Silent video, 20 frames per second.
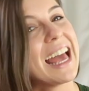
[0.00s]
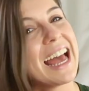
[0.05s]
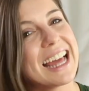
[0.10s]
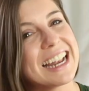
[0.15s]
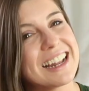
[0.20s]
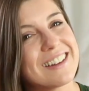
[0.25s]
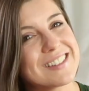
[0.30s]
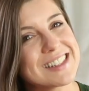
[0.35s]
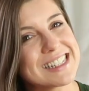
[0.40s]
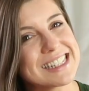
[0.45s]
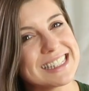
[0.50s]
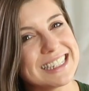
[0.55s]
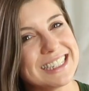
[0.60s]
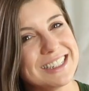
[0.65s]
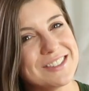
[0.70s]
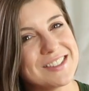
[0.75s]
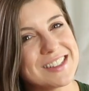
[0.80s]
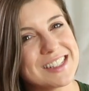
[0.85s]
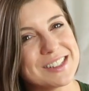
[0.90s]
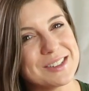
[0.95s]
And I'll see
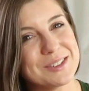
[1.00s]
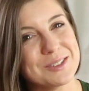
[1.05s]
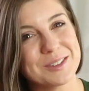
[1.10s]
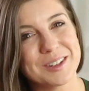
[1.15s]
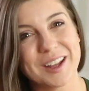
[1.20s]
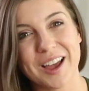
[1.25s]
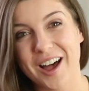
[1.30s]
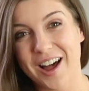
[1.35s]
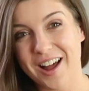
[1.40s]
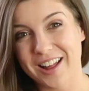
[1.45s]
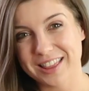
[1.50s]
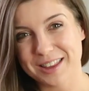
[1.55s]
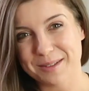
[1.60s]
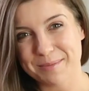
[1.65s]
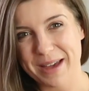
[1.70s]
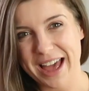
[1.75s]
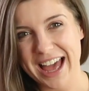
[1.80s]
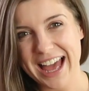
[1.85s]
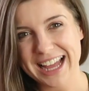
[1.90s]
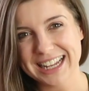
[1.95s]
you soon on the
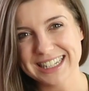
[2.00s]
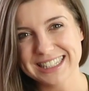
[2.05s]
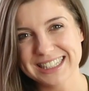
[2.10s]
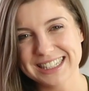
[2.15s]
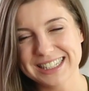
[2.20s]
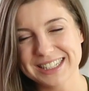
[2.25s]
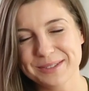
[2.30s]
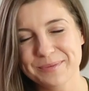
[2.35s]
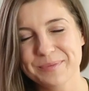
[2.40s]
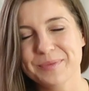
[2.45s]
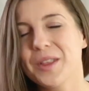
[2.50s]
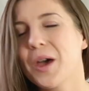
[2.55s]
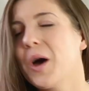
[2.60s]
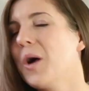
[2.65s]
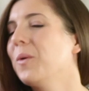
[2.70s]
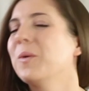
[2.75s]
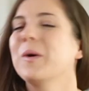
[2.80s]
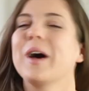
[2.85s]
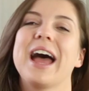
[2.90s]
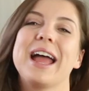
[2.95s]
mat.
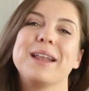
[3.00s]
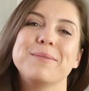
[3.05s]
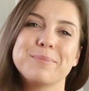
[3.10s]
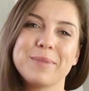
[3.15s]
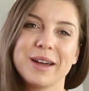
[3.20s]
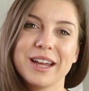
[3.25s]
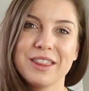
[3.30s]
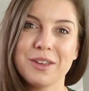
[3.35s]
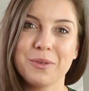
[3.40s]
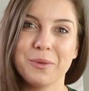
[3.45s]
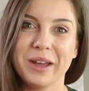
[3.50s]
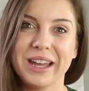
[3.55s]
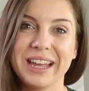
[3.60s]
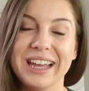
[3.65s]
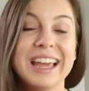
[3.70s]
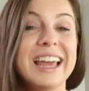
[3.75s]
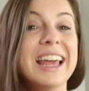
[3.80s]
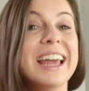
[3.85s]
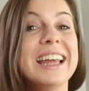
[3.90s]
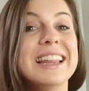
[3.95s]
Oh, and by the way,
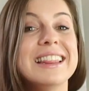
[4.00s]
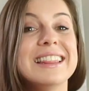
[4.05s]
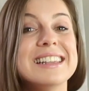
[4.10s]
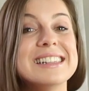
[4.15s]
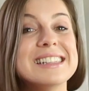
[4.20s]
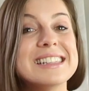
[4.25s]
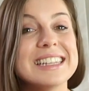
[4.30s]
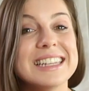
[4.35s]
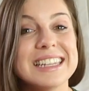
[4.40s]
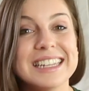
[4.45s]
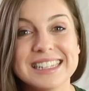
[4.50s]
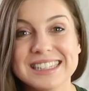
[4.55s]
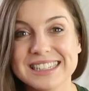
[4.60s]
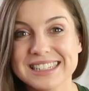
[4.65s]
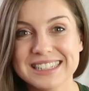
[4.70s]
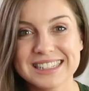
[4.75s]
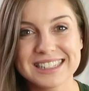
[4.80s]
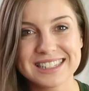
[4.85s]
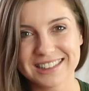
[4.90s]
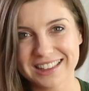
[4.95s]
this
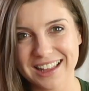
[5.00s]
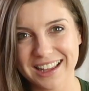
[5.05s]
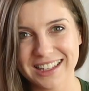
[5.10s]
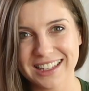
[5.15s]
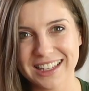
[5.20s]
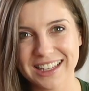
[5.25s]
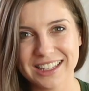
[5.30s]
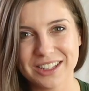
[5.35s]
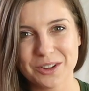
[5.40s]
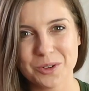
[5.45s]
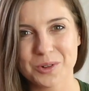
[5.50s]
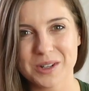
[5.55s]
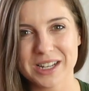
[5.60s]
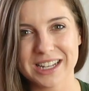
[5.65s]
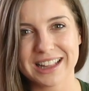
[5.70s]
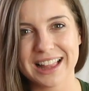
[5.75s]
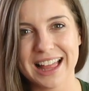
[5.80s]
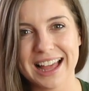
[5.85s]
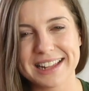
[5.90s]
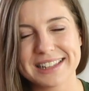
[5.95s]
isn't like a yoga
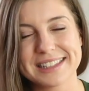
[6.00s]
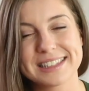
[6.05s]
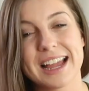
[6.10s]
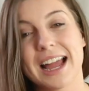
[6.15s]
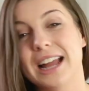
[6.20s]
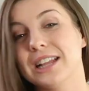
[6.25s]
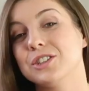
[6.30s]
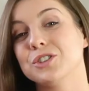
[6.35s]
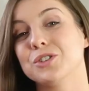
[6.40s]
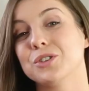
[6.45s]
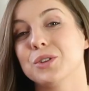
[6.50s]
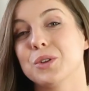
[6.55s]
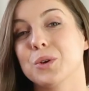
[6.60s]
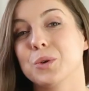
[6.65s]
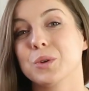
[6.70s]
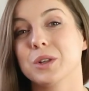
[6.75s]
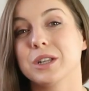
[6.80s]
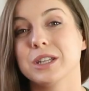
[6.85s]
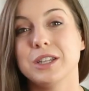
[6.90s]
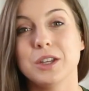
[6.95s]
class at your
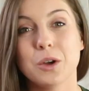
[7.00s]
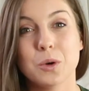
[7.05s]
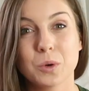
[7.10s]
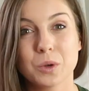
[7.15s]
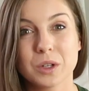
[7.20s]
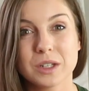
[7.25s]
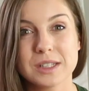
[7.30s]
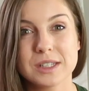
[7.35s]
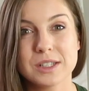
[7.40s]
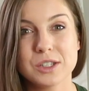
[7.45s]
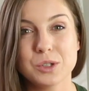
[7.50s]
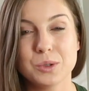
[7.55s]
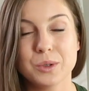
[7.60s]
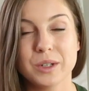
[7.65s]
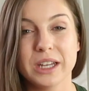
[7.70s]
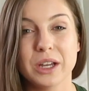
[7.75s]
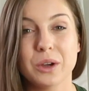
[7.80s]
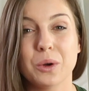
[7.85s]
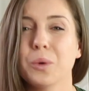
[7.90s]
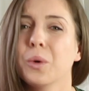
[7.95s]
local yoga
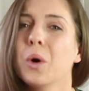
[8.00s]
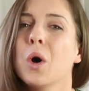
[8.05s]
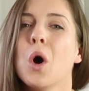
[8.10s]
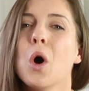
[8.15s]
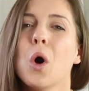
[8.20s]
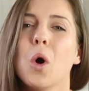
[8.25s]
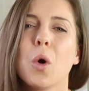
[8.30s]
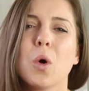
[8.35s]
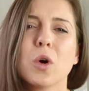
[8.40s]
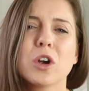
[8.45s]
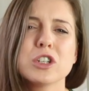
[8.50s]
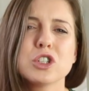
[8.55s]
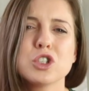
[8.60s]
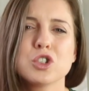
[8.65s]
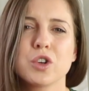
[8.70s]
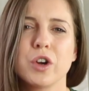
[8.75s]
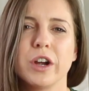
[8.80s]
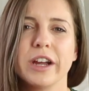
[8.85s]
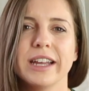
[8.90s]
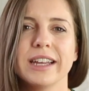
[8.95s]
studio or
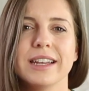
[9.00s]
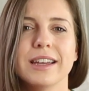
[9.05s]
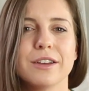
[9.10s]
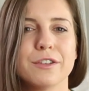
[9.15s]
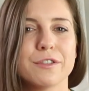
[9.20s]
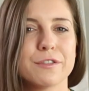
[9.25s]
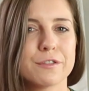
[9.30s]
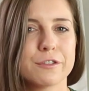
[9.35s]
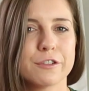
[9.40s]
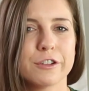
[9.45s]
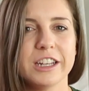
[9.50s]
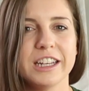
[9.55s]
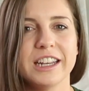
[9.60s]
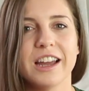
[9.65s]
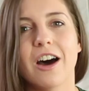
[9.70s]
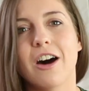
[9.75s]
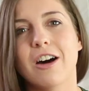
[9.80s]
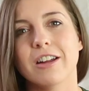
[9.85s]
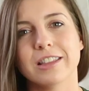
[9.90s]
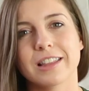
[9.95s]
trying a free
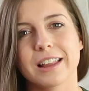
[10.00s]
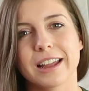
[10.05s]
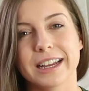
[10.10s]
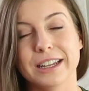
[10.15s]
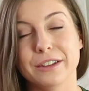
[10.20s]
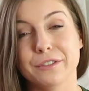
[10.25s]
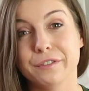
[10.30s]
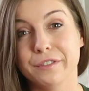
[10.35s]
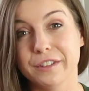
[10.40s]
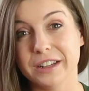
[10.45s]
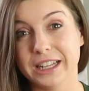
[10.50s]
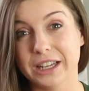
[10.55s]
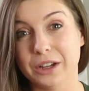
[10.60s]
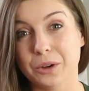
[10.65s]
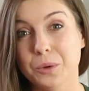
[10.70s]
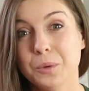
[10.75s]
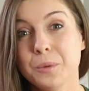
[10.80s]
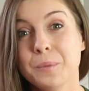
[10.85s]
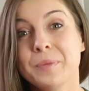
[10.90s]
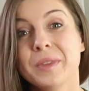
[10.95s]
online
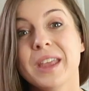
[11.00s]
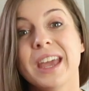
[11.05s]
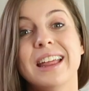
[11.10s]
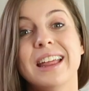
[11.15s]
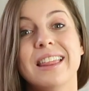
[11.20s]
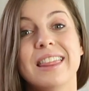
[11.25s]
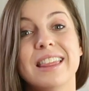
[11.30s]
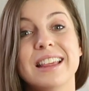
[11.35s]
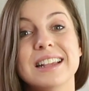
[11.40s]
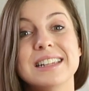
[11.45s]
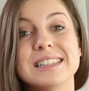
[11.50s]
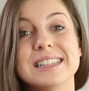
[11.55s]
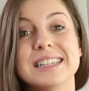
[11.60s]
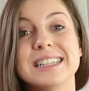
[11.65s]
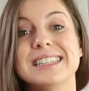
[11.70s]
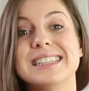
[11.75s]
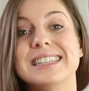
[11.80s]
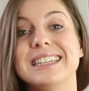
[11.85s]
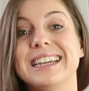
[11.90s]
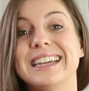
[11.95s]
video. This
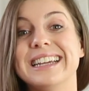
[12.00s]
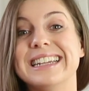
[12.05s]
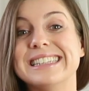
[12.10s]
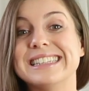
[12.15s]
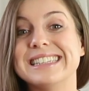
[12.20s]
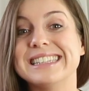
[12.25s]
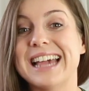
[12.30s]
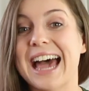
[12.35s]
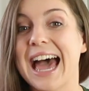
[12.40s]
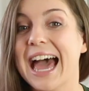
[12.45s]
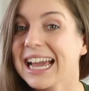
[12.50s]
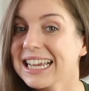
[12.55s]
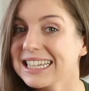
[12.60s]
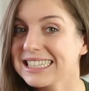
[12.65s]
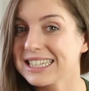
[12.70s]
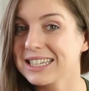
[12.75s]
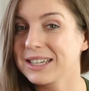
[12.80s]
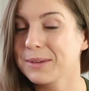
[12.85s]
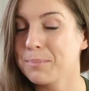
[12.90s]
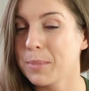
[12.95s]
is the
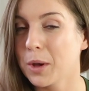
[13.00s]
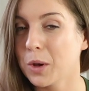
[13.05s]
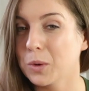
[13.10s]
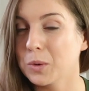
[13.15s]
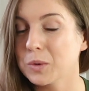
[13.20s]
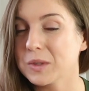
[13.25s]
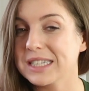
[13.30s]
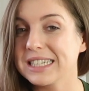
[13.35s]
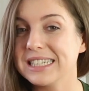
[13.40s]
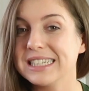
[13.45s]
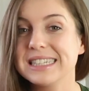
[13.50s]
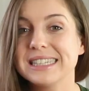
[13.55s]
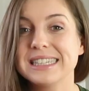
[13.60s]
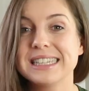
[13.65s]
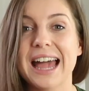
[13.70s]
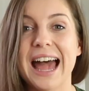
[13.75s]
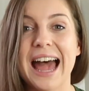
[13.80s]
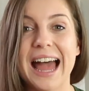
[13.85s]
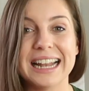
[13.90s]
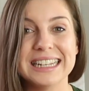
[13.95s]
exact poses
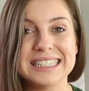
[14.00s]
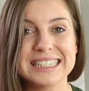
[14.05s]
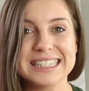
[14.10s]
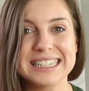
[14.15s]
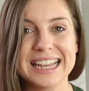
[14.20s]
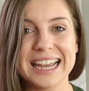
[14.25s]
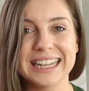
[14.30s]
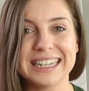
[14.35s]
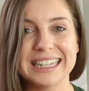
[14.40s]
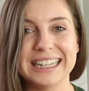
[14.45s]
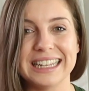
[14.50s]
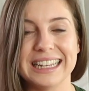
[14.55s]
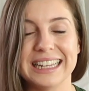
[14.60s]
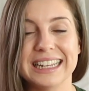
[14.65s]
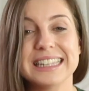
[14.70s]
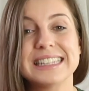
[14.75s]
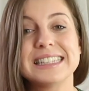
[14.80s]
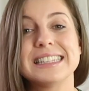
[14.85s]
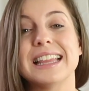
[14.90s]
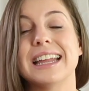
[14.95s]
and
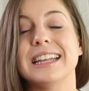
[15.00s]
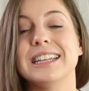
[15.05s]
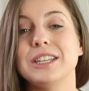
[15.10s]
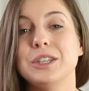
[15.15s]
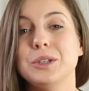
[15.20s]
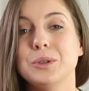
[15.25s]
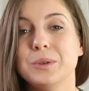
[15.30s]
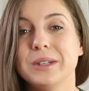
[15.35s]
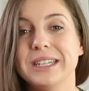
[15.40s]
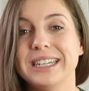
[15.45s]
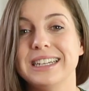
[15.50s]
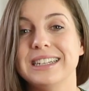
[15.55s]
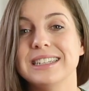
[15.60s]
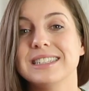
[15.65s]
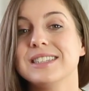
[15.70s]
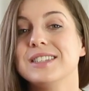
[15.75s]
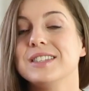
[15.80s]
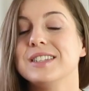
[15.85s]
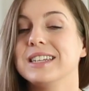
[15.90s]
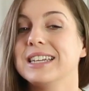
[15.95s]
techniques that you need
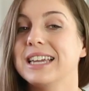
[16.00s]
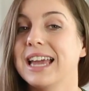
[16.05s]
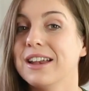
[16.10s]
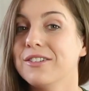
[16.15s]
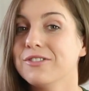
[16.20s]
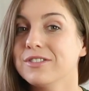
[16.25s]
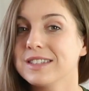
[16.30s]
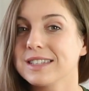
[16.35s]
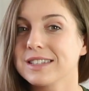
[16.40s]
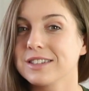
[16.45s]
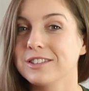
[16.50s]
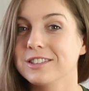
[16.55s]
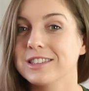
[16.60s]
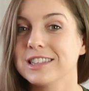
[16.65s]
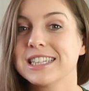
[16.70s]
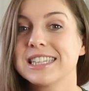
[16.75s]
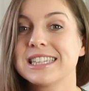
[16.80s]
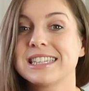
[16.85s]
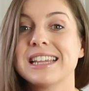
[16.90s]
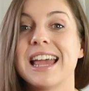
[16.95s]
to get
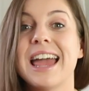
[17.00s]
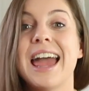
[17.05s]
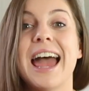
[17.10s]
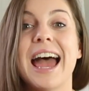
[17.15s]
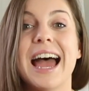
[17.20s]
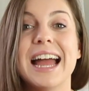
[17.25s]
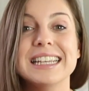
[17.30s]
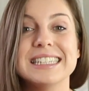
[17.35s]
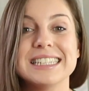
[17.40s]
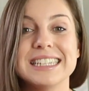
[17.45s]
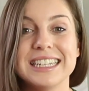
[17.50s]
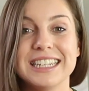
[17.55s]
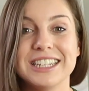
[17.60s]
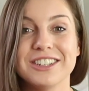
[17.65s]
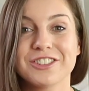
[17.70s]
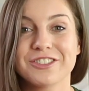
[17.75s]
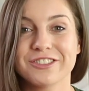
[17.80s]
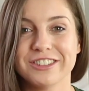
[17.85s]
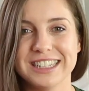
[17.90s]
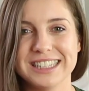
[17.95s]
results and
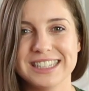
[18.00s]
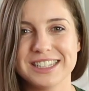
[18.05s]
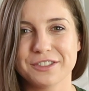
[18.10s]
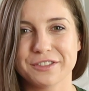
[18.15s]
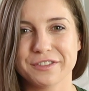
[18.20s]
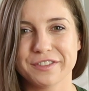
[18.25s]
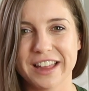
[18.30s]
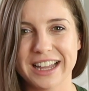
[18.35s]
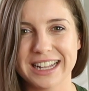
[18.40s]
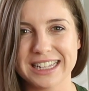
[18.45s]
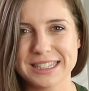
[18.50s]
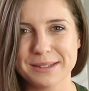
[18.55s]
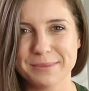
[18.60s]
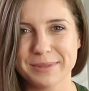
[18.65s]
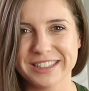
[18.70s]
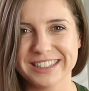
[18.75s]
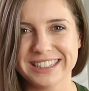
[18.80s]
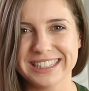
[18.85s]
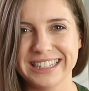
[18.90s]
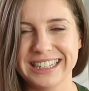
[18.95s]
increase your
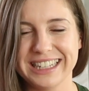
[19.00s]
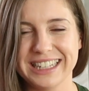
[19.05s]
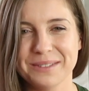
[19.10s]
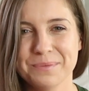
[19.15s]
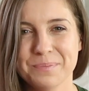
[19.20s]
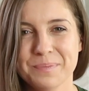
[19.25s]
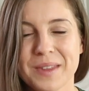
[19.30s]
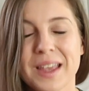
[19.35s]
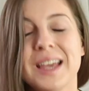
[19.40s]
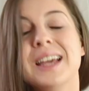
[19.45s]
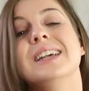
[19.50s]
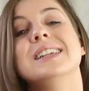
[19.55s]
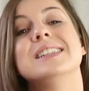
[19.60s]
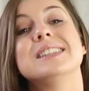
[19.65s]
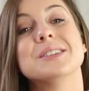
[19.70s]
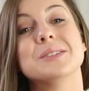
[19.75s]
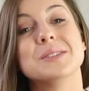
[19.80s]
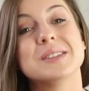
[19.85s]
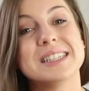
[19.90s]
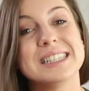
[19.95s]
flexibility.
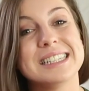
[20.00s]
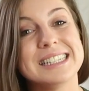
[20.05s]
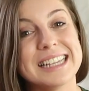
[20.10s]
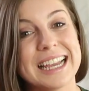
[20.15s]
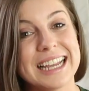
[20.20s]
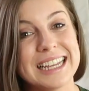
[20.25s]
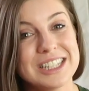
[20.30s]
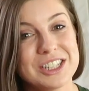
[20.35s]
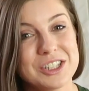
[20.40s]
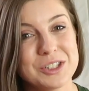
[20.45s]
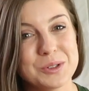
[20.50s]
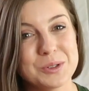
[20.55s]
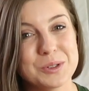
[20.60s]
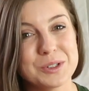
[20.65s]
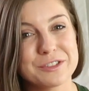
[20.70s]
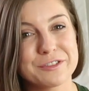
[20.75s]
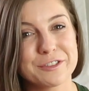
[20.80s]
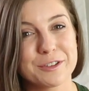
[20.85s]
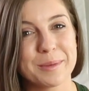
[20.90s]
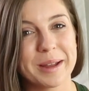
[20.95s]
So stay
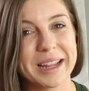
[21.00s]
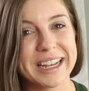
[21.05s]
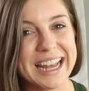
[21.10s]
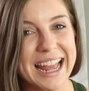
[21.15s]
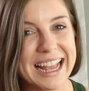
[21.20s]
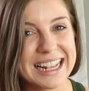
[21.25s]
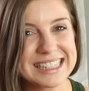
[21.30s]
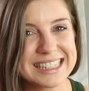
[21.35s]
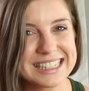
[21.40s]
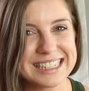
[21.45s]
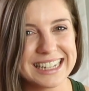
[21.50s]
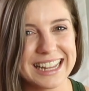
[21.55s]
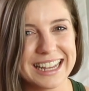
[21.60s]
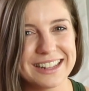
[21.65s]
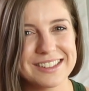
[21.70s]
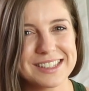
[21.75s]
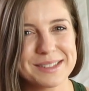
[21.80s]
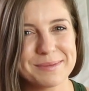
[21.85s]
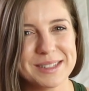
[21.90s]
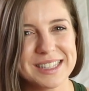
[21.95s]
tuned for my next
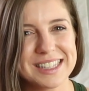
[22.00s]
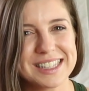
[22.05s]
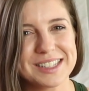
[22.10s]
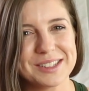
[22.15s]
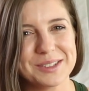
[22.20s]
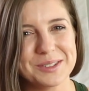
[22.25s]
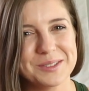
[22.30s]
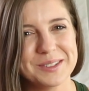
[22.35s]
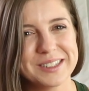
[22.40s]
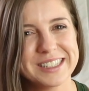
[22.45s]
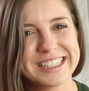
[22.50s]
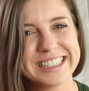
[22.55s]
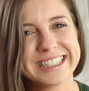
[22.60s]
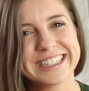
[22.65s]
announcement soon.